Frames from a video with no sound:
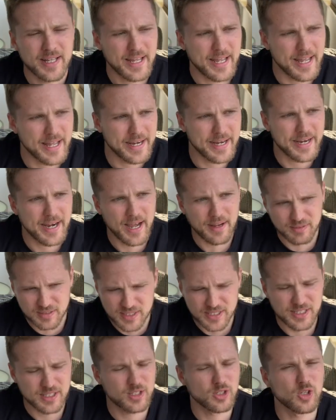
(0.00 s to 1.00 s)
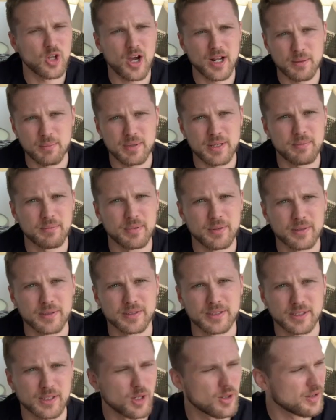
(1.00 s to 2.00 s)
and I've seen a lot of people.
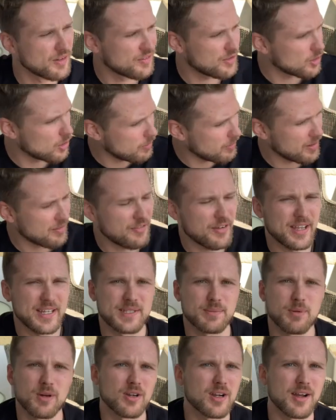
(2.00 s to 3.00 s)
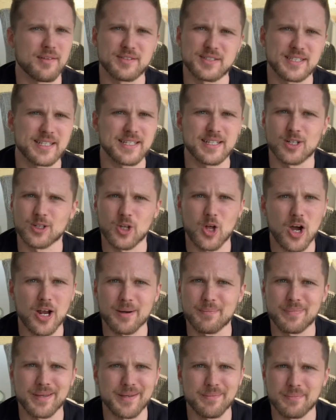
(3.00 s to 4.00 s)
You know, if you're on my Facebook, I've seen a
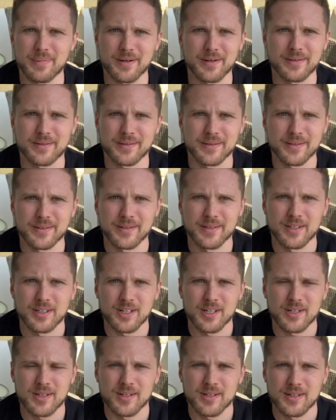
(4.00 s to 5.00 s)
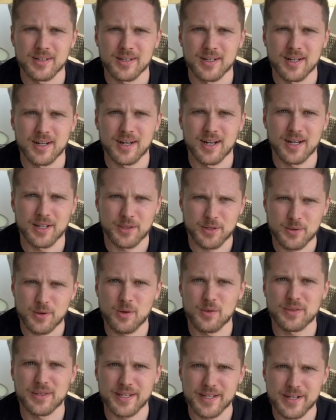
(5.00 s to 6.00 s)
lot of people uh,
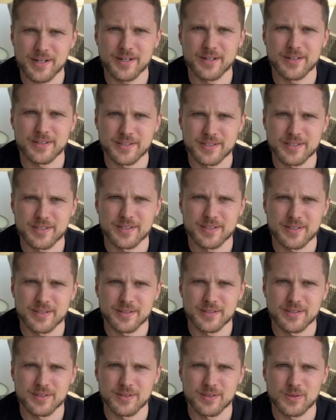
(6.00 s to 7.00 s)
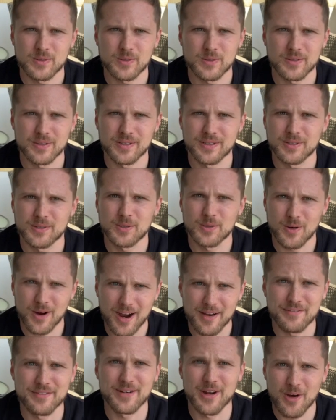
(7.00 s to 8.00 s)
throughout the years who
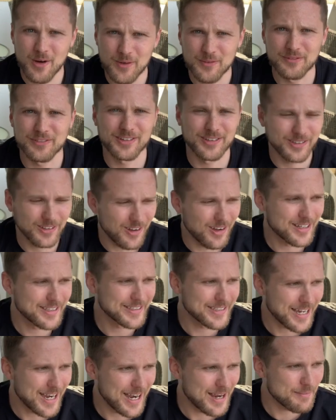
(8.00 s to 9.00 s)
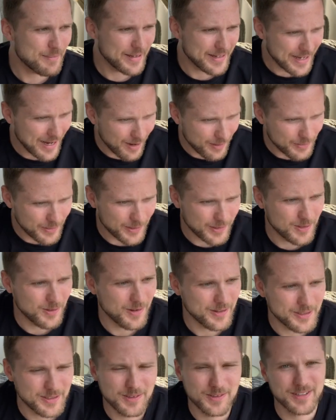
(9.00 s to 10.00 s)
I've known for a long time, and now they're
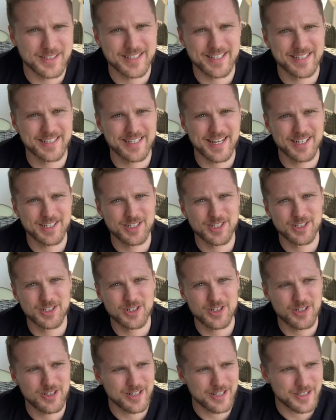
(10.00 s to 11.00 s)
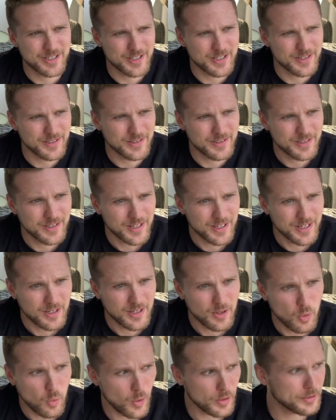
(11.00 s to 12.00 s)
going through this ascension journey too.
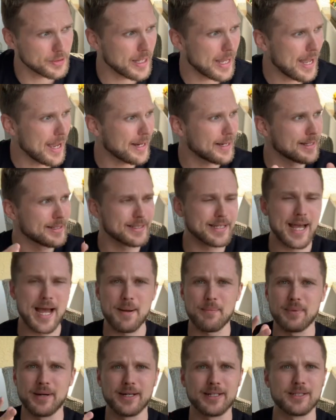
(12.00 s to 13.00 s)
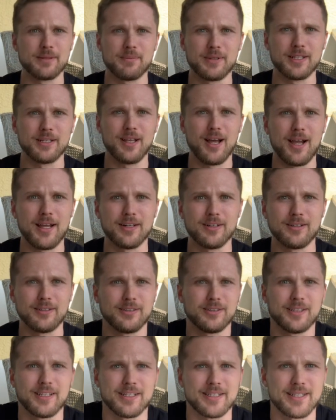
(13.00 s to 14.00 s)
What the heck is happening to me,
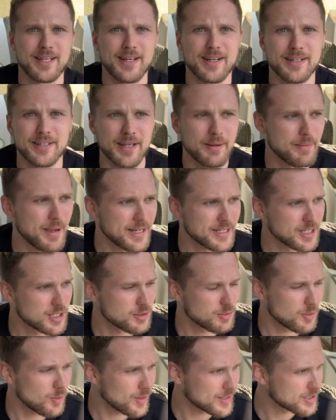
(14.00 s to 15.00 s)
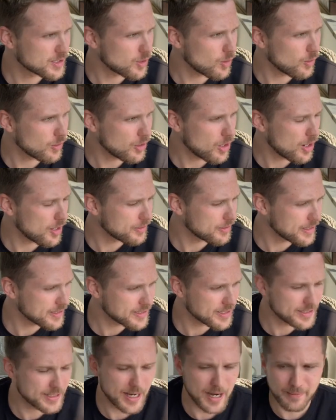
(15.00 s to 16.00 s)
Lionel? They say, they message me, what's going on?
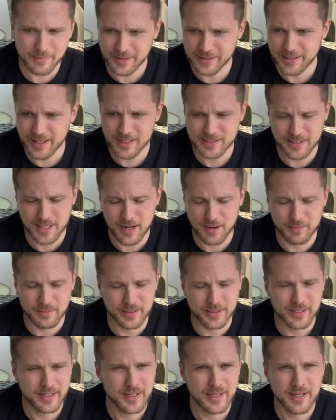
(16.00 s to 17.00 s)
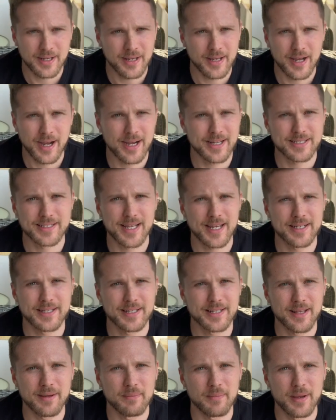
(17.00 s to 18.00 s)
This is happening, that's happening. I say
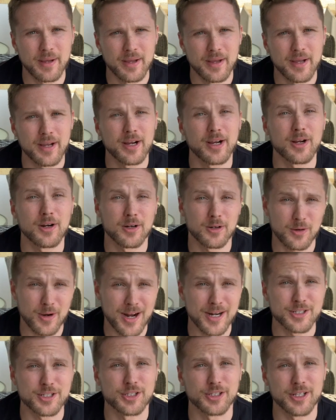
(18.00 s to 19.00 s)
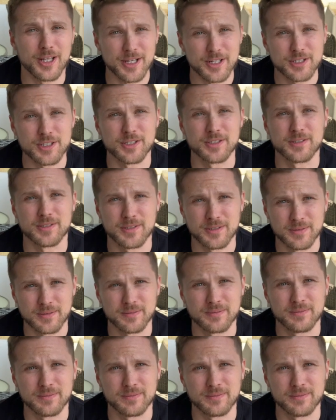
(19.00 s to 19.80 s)
to them, congratulations